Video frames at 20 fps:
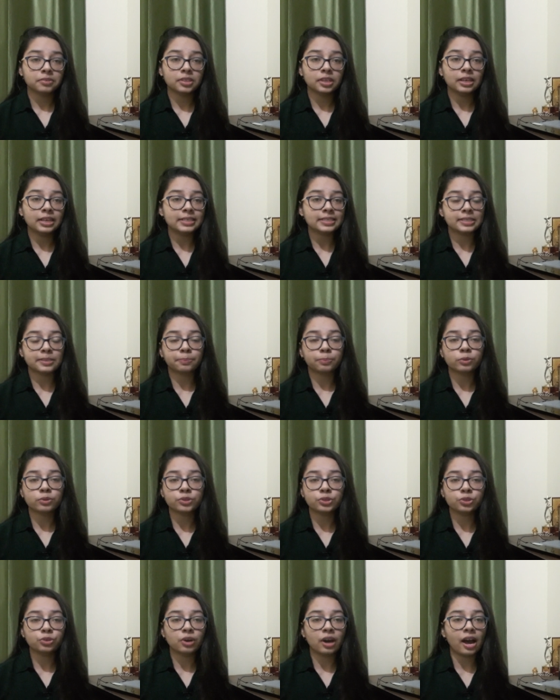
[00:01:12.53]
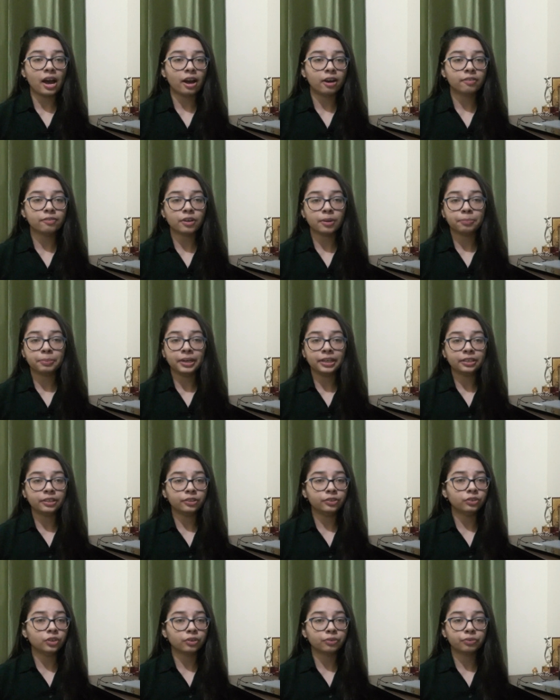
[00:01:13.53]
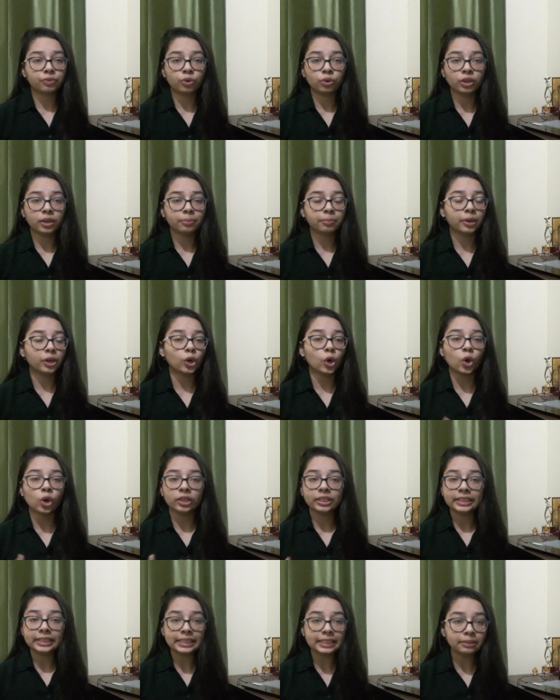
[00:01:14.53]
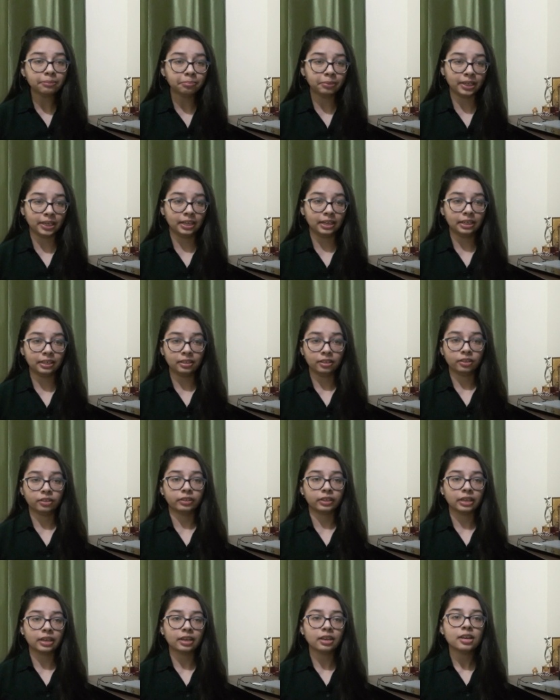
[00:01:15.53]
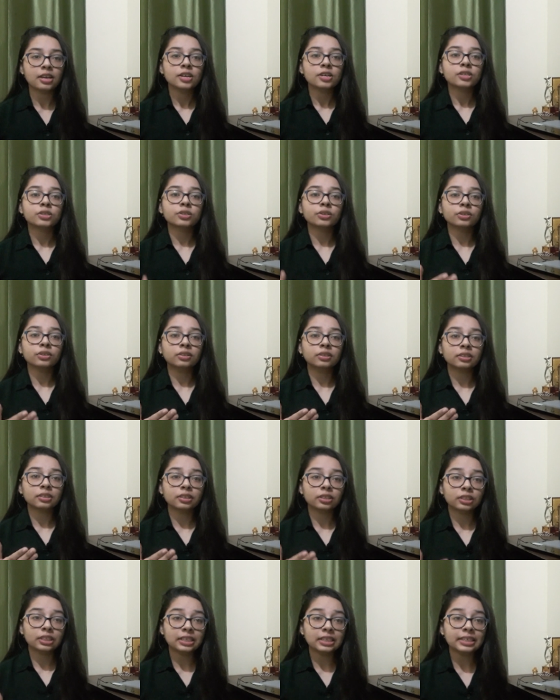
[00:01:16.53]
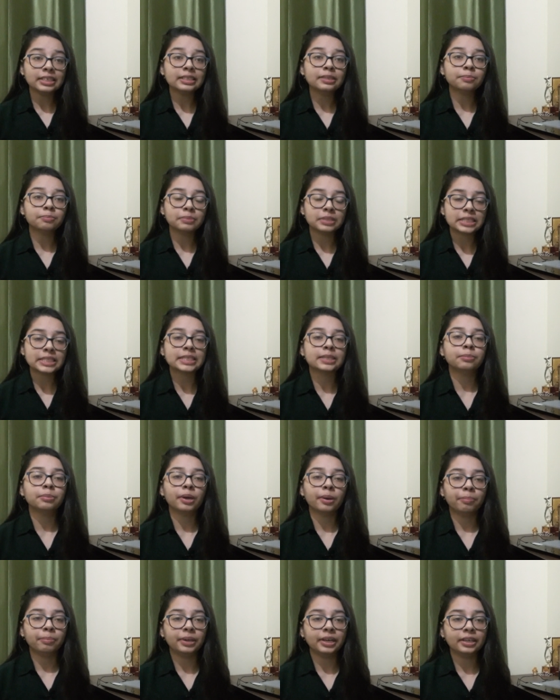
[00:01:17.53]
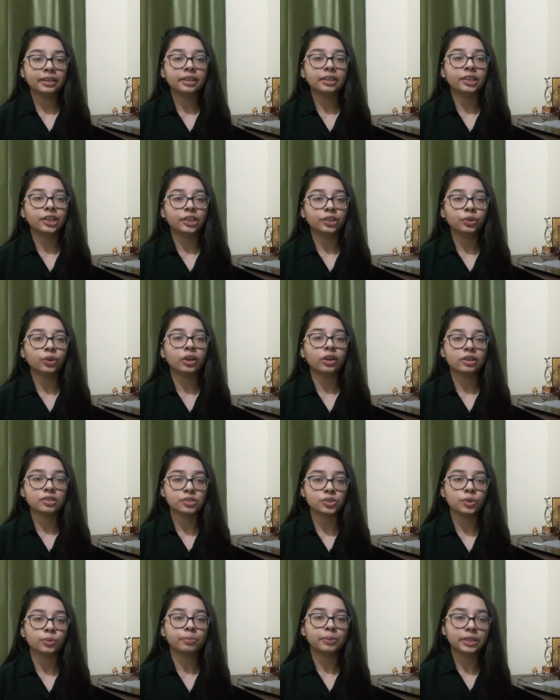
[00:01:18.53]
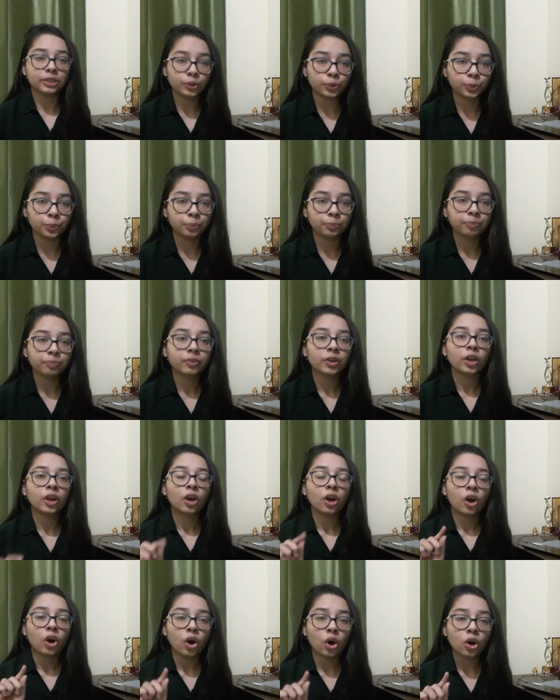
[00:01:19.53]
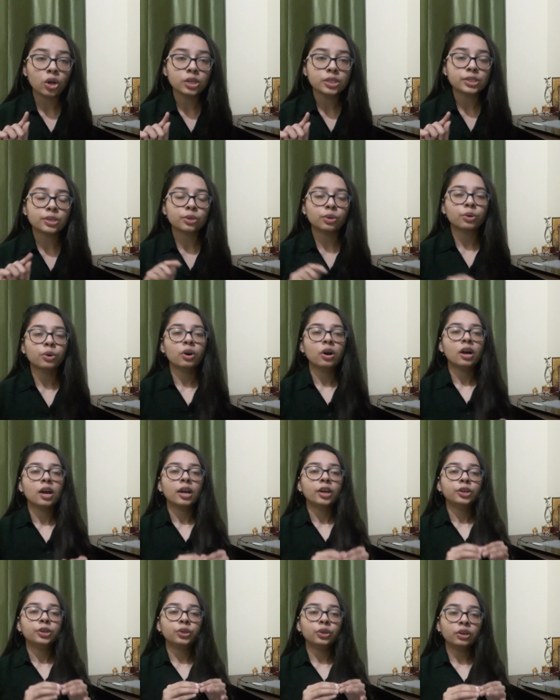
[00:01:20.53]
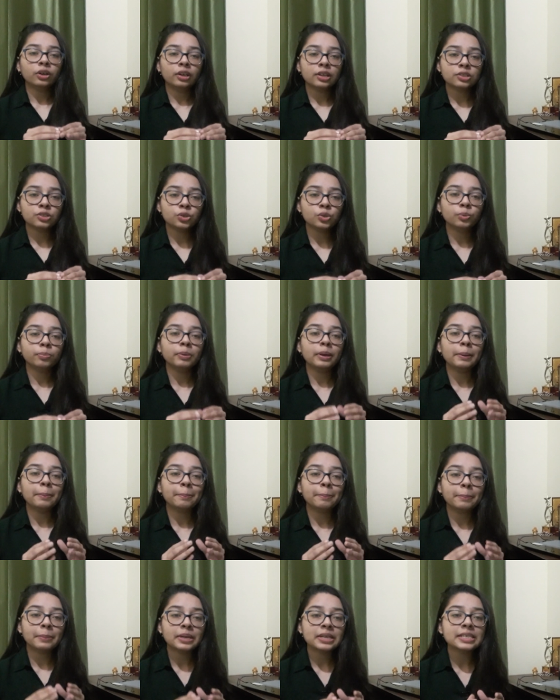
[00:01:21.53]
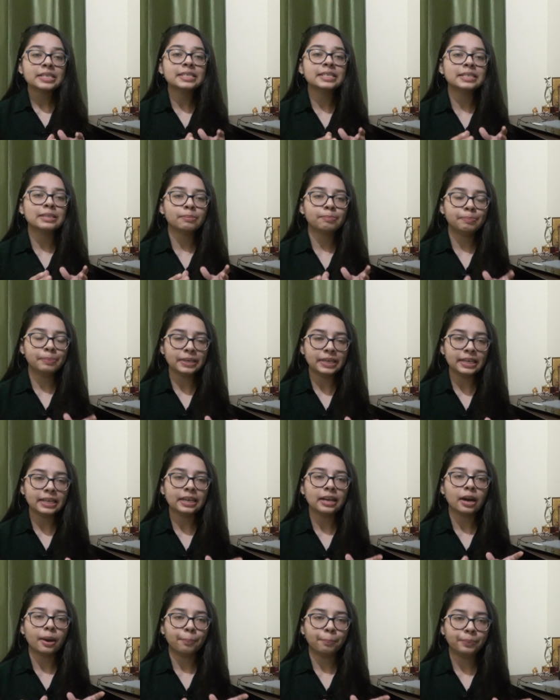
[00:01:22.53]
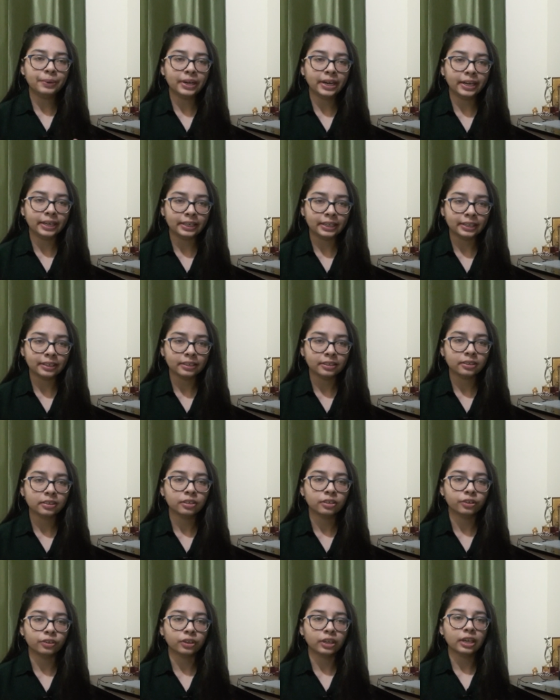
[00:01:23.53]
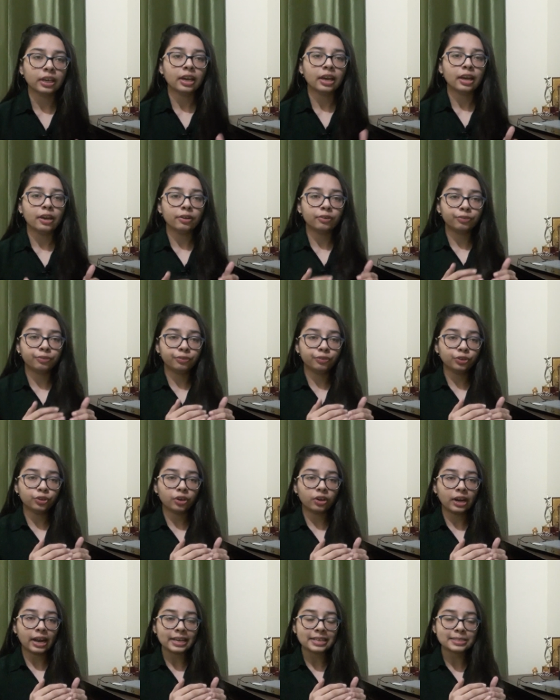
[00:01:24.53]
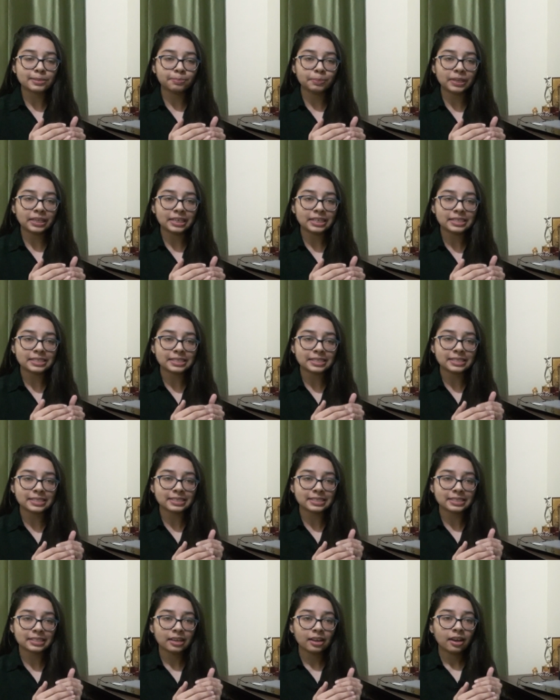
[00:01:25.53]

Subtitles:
Let's suppose you have updated your phone number or email. Okay, so it must be updated in your resume too. Also, your resume must be updated. Okay, if your experience is